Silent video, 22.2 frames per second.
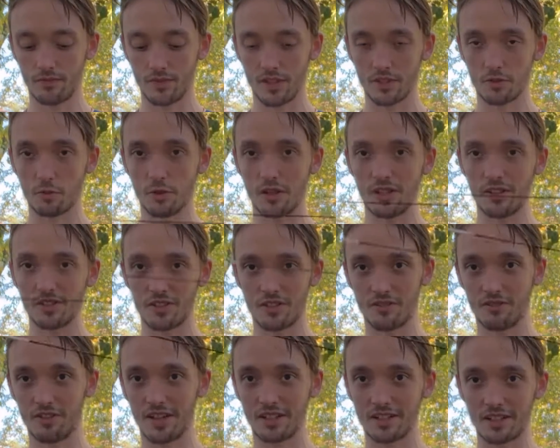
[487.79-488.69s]
as well as
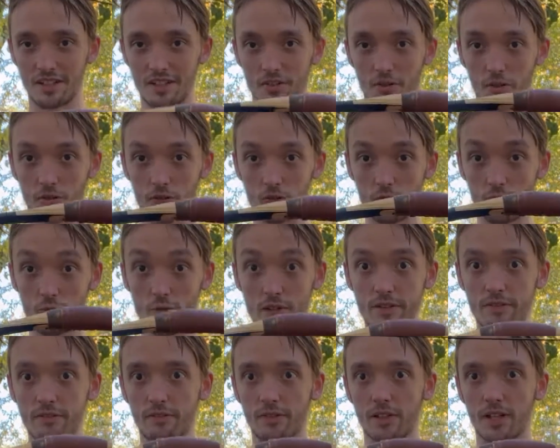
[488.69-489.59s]
the fact that it's also
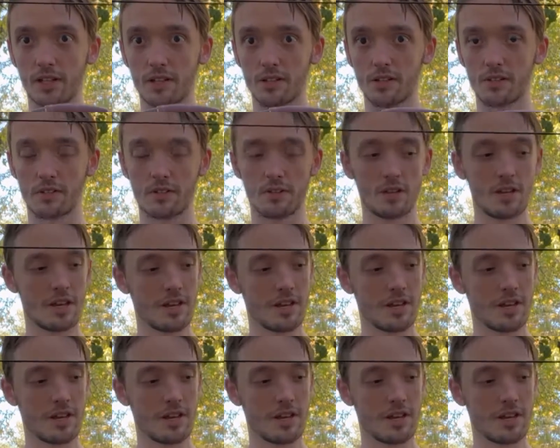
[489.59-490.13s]
reflexed,